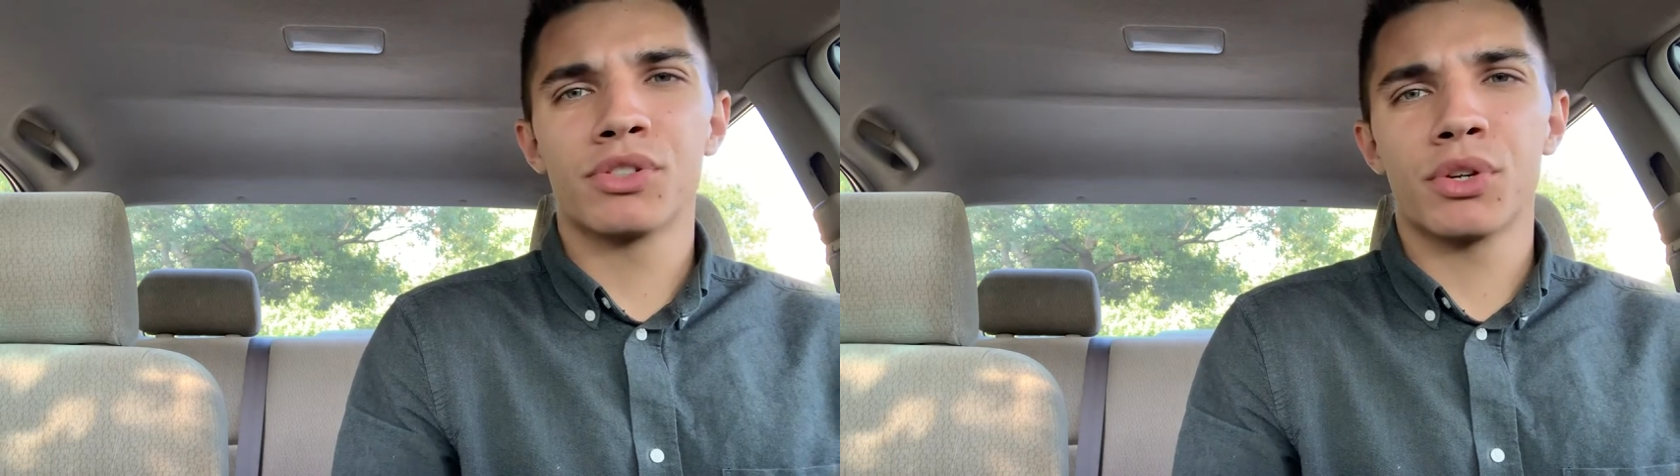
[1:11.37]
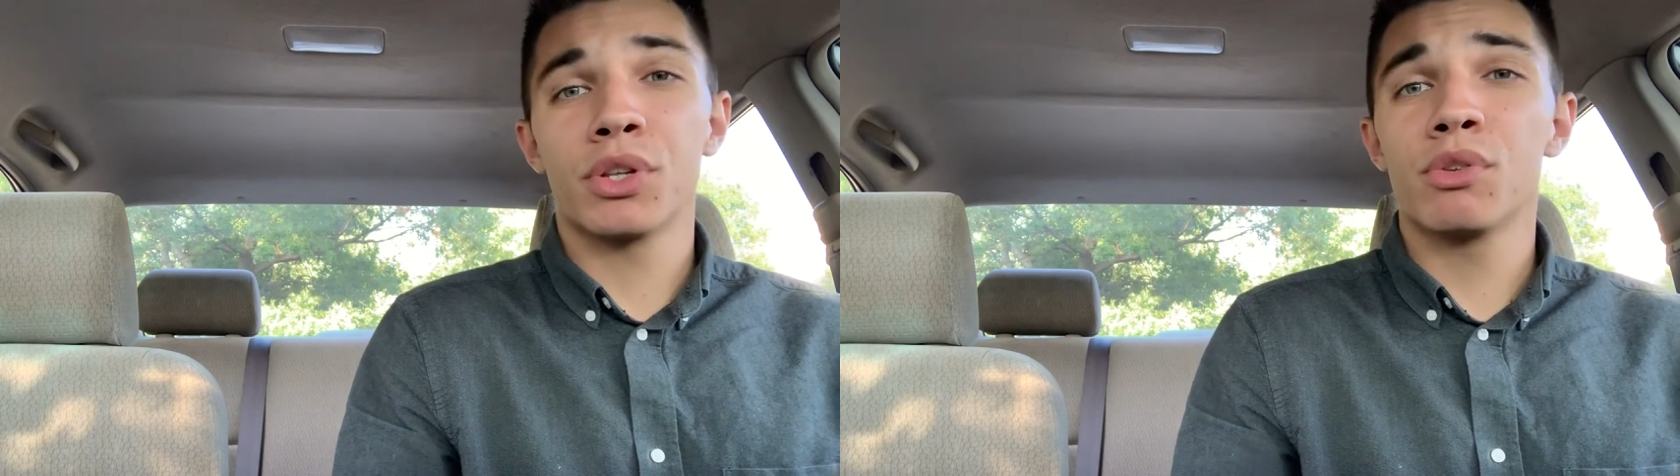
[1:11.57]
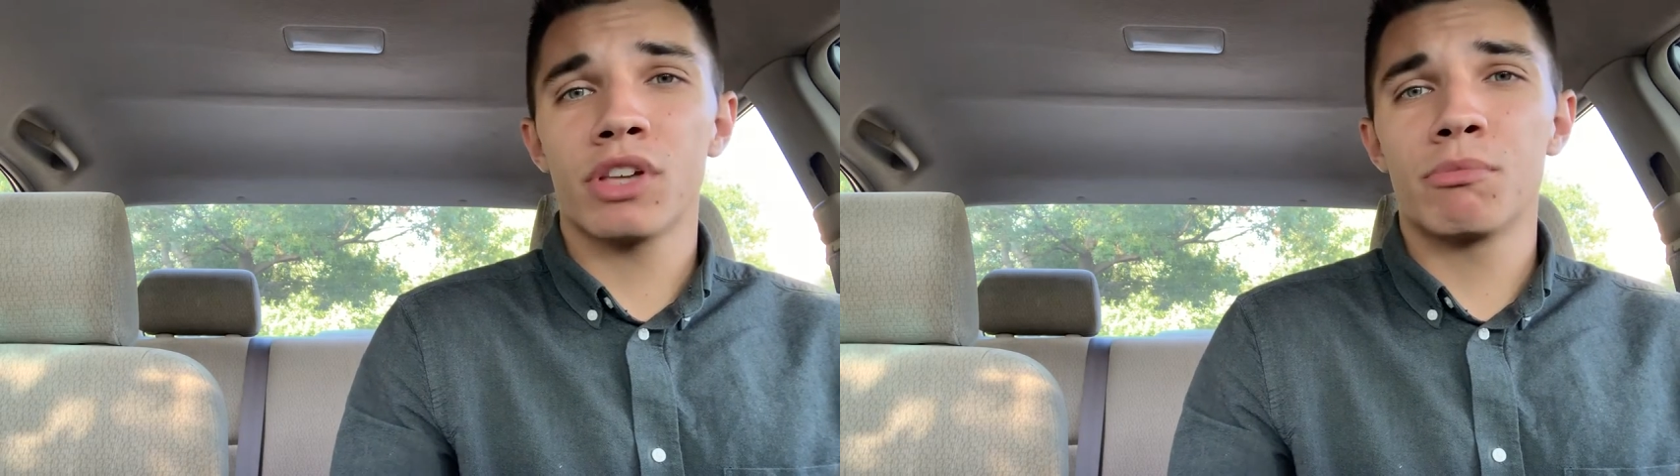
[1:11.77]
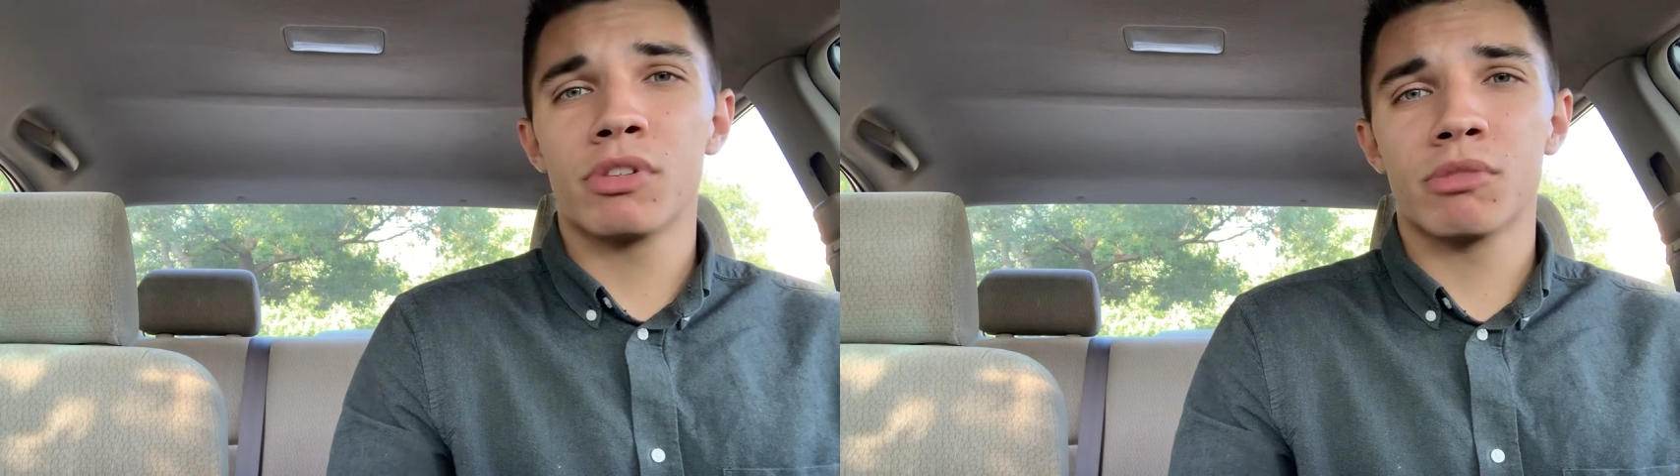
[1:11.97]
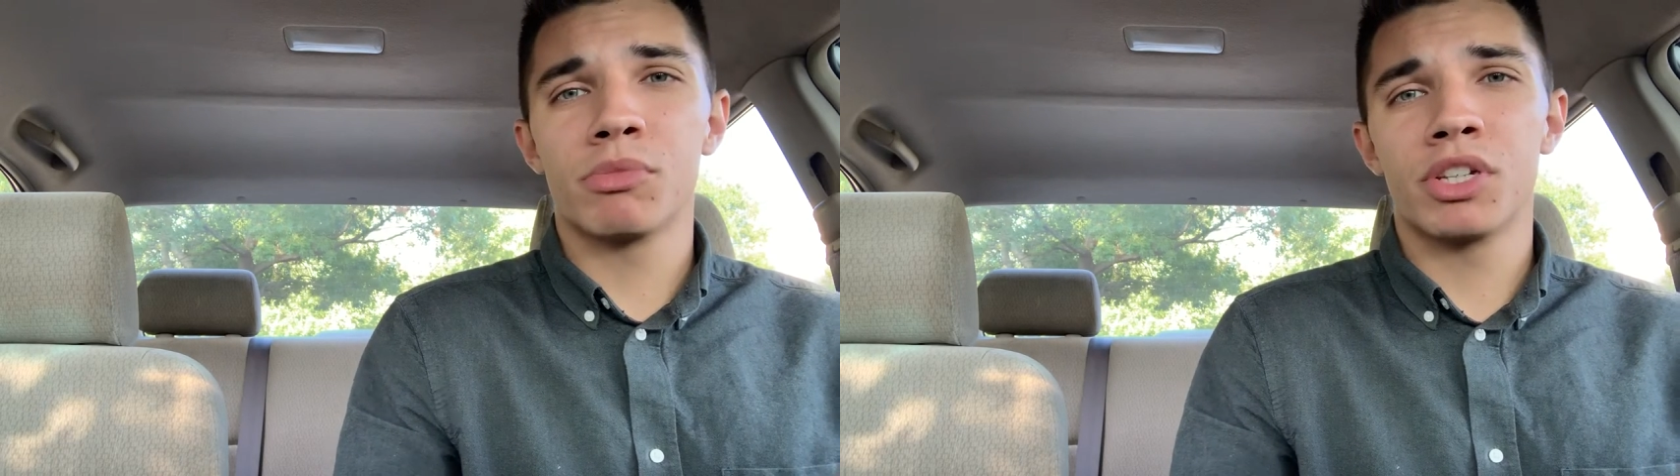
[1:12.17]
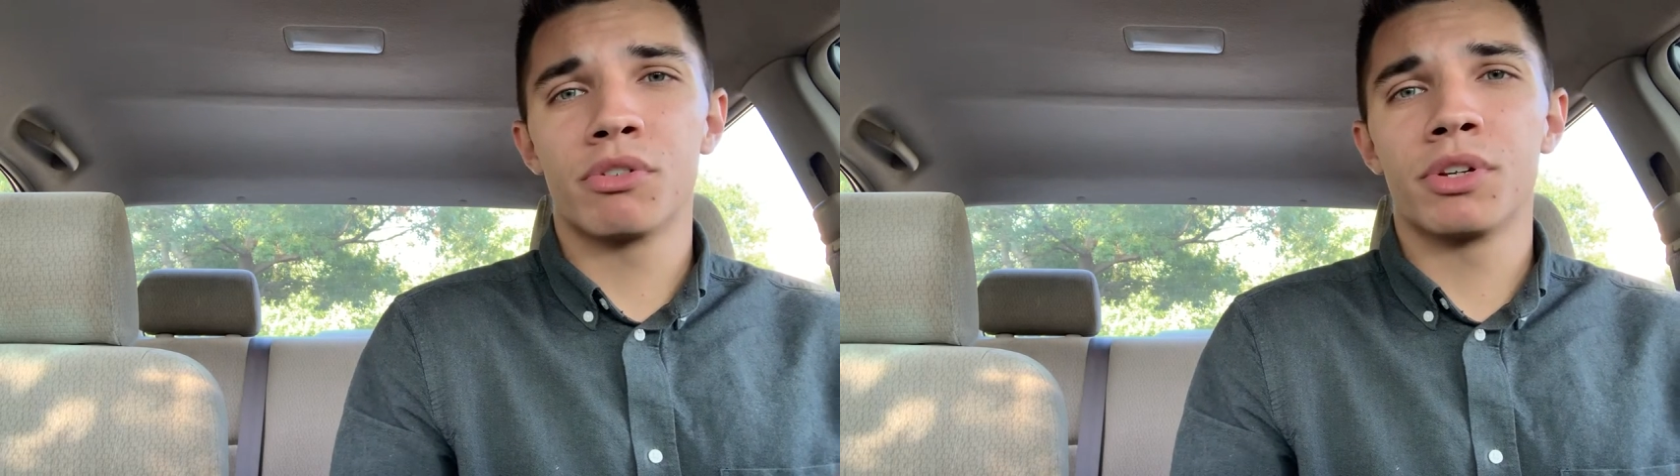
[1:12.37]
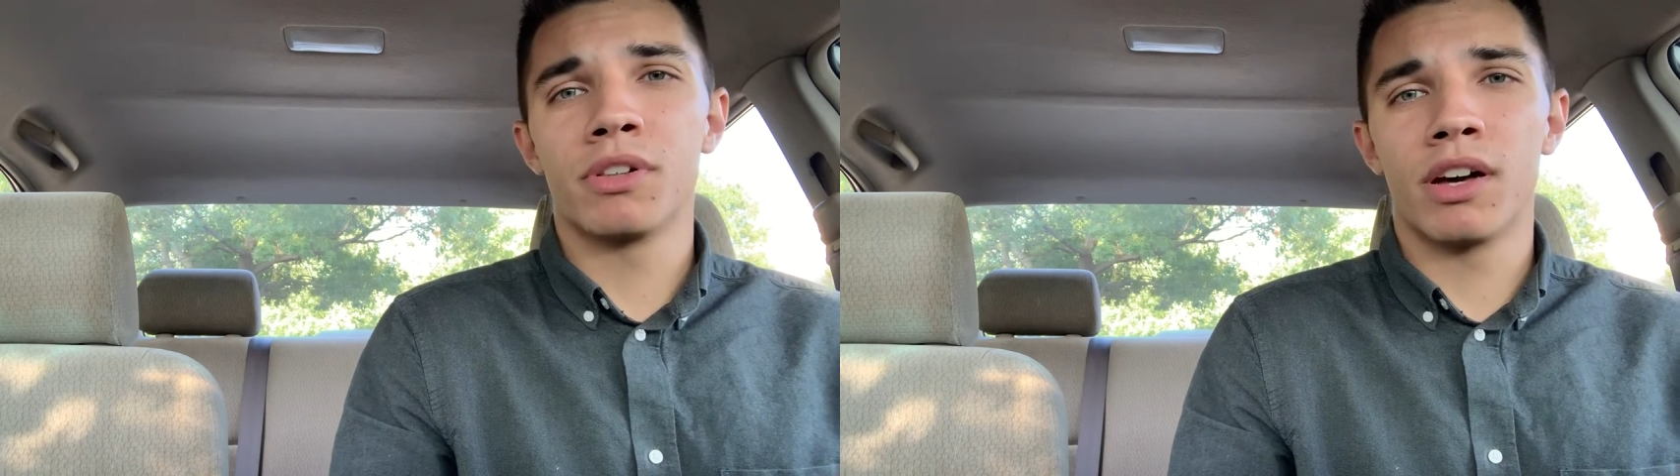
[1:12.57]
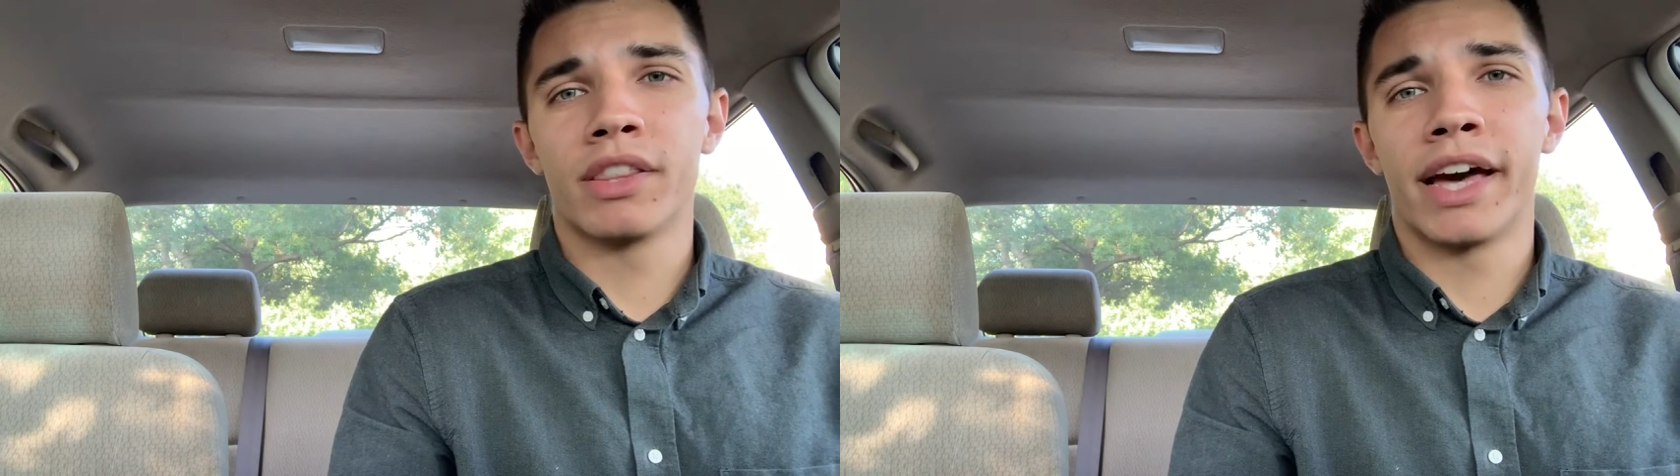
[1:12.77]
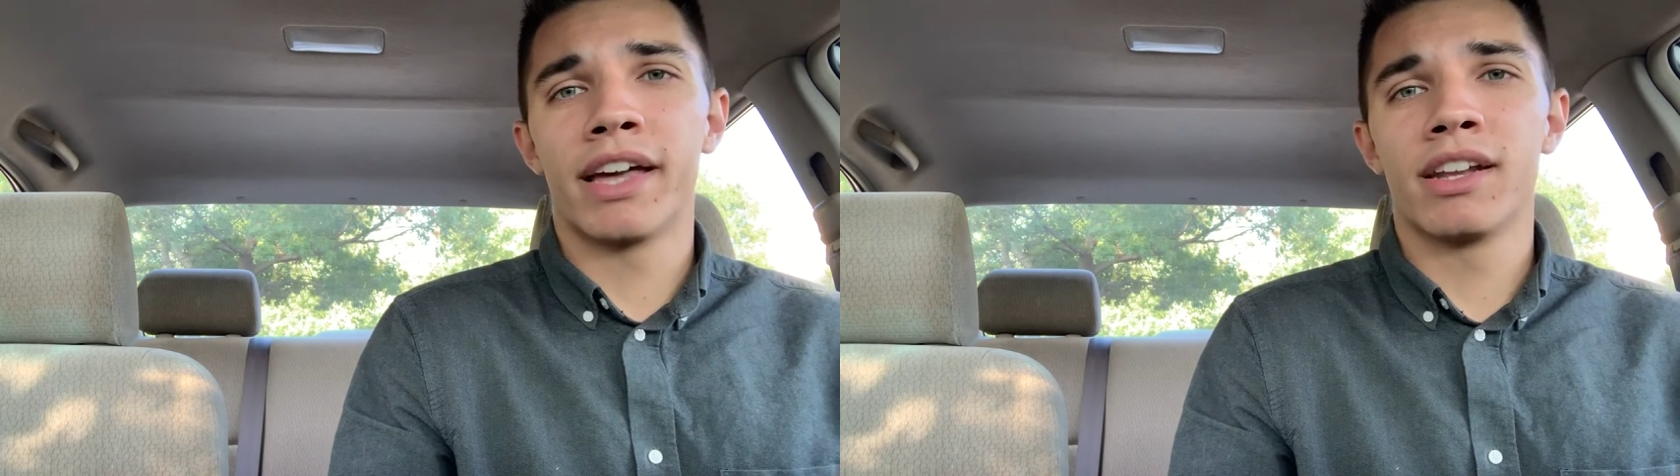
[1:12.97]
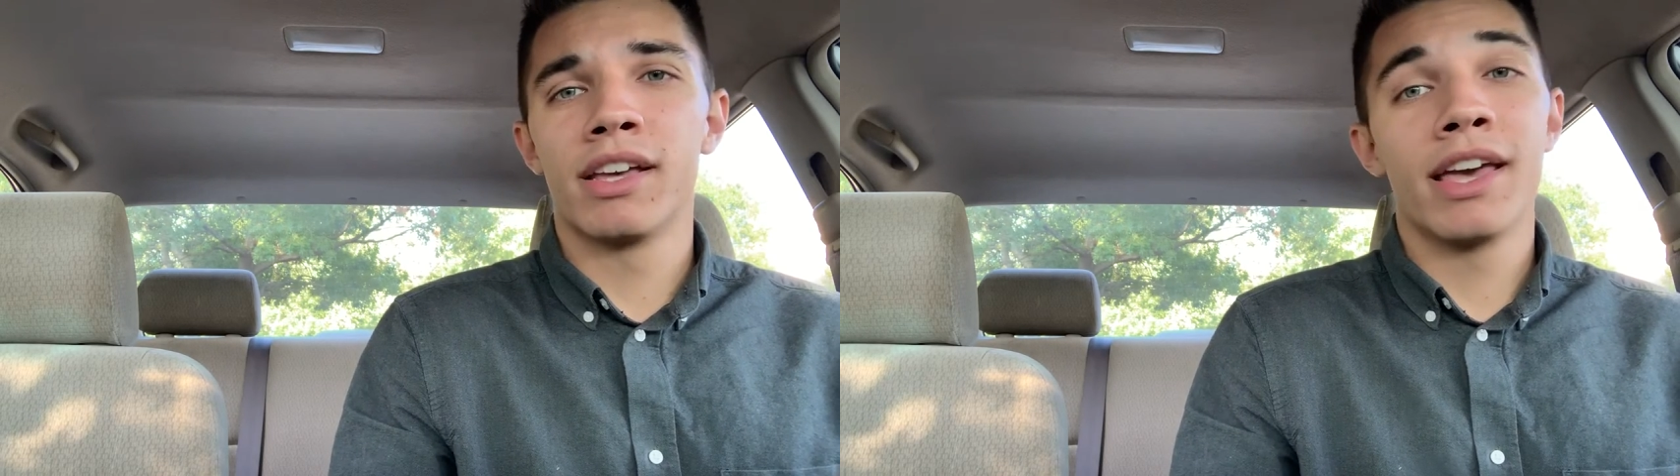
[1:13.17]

So can you send me some material on that?